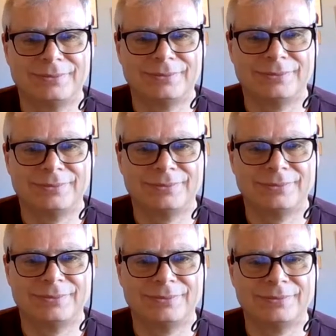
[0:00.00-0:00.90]

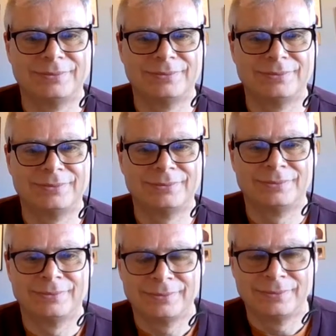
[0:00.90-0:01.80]

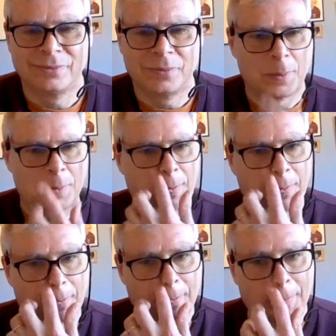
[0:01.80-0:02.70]

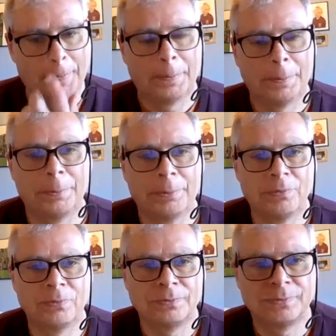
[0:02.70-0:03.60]

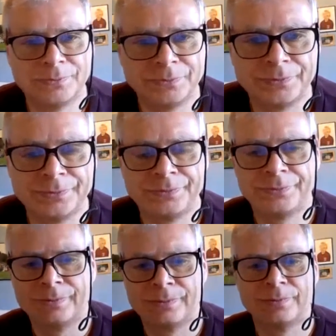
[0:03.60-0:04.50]

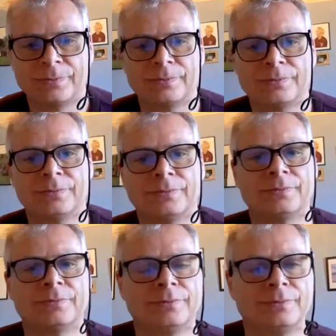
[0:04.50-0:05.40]

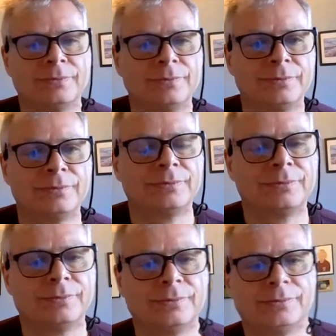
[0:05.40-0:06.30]

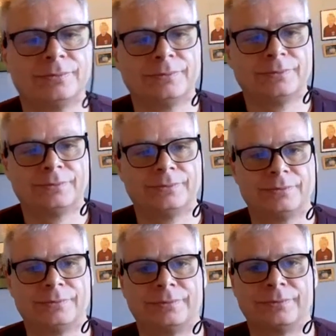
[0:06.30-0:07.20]

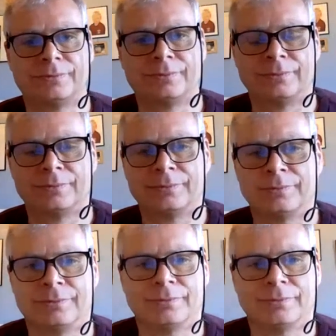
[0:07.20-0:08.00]
[no speech]